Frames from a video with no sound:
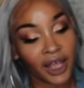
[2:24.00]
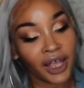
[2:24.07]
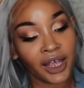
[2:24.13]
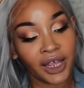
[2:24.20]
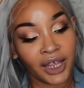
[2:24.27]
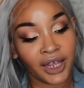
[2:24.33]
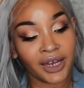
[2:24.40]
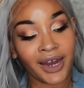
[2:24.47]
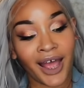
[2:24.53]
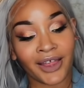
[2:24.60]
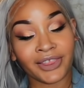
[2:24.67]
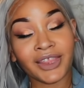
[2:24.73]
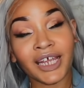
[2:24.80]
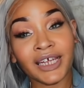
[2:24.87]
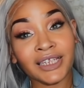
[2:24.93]
And I
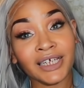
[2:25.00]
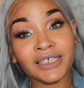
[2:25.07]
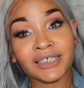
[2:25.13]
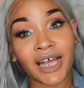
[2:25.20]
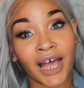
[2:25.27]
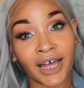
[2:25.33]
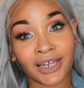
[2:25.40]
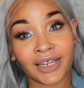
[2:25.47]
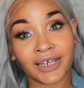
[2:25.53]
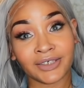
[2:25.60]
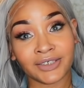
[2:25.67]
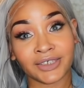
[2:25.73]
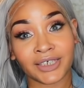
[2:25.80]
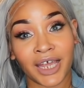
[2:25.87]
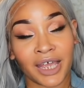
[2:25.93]
think these
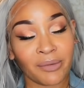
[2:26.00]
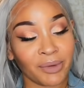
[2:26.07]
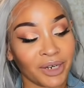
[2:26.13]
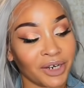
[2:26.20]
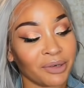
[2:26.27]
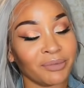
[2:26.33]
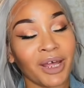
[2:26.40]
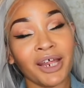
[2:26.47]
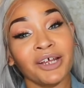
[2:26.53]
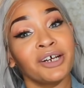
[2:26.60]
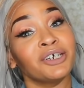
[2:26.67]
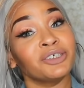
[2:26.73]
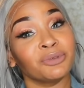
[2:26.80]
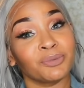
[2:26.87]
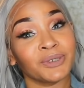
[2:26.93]
eyelashes came in there. I'm not
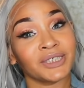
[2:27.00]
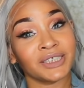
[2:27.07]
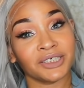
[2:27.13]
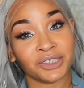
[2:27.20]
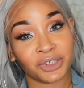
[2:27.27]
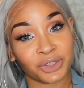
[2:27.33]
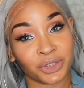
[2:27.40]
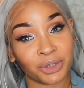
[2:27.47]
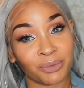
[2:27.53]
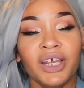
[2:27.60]
100% sure.